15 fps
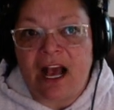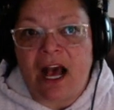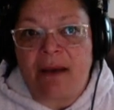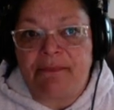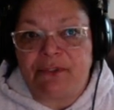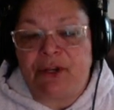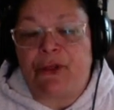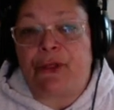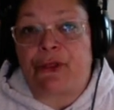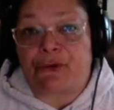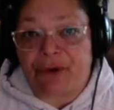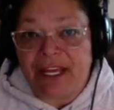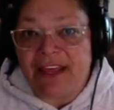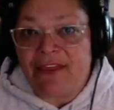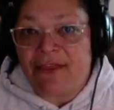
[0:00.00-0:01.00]
up to
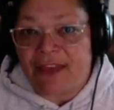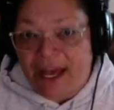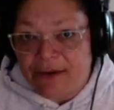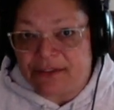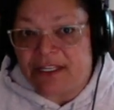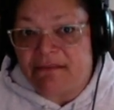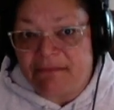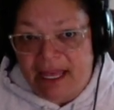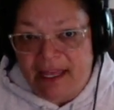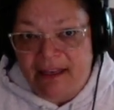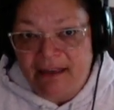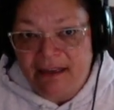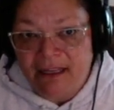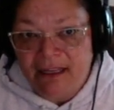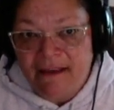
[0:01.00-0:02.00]
3,000
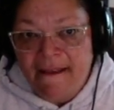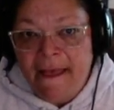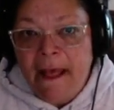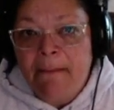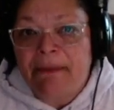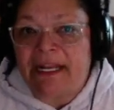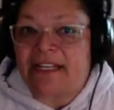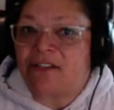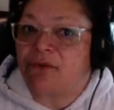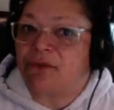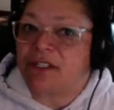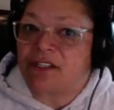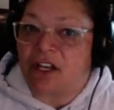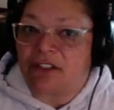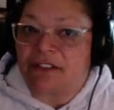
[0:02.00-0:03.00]
men, but as a
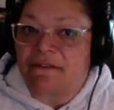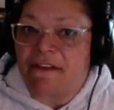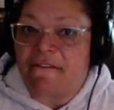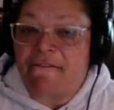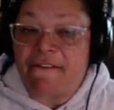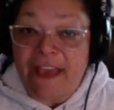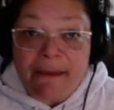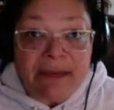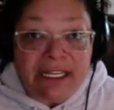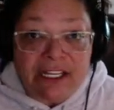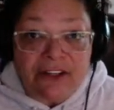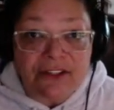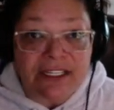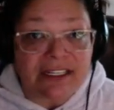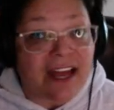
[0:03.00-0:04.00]
result of the famine
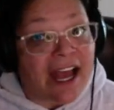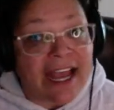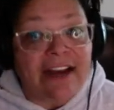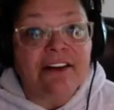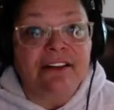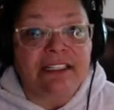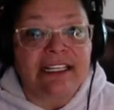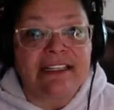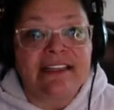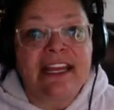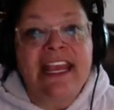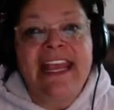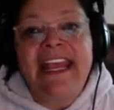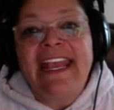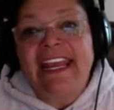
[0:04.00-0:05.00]
years in Ireland,
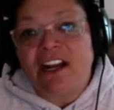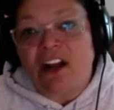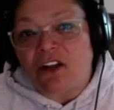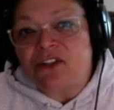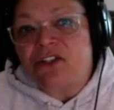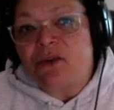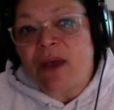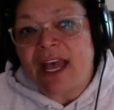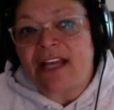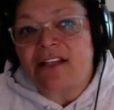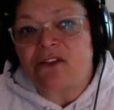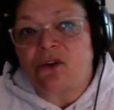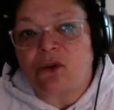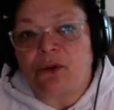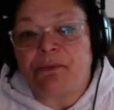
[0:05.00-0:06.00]
it also had
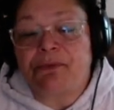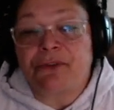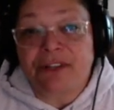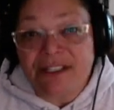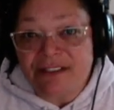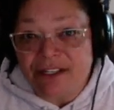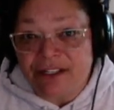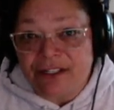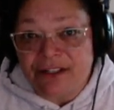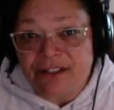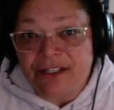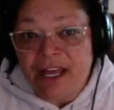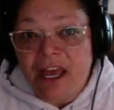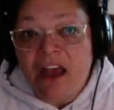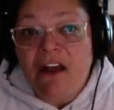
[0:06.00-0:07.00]
to hold prisoners
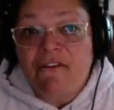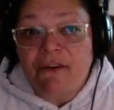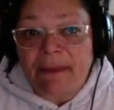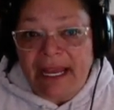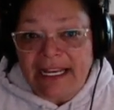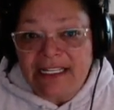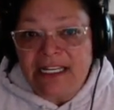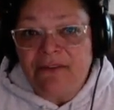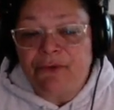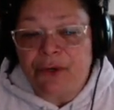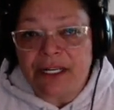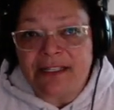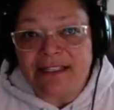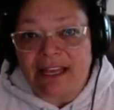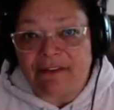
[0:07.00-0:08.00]
from
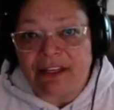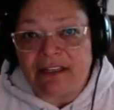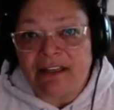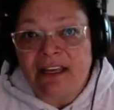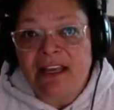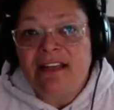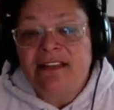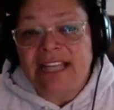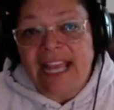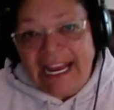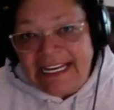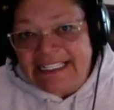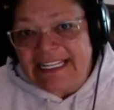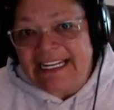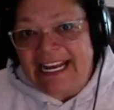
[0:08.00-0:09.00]
1847 to
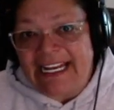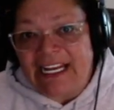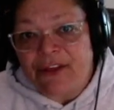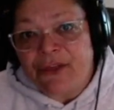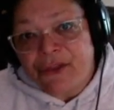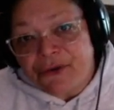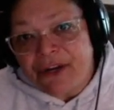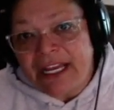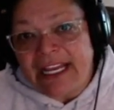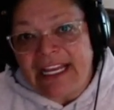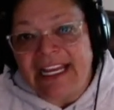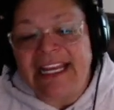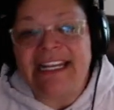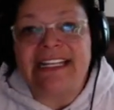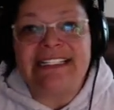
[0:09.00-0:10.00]
1883
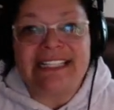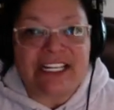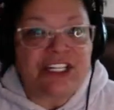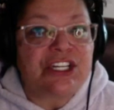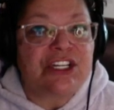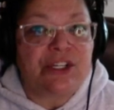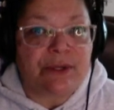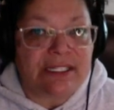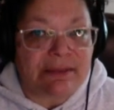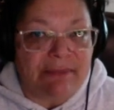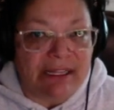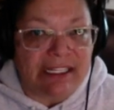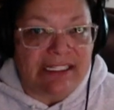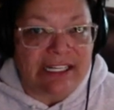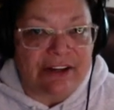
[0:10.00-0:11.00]
in addition to its
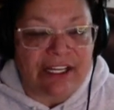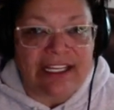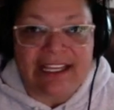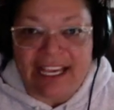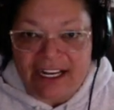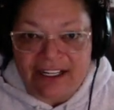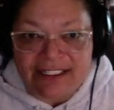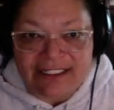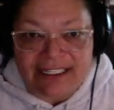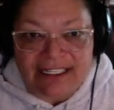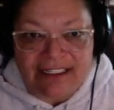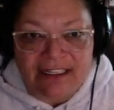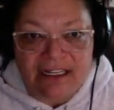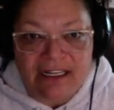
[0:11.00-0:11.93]
military garrison.